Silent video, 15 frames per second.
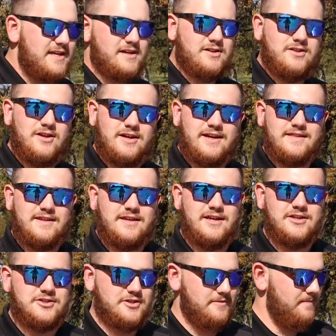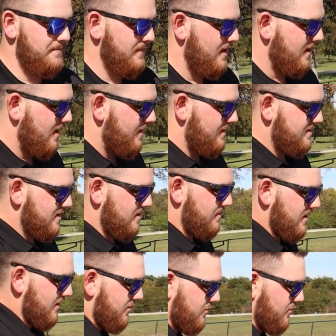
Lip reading: to take a look at the engine. This is going to be a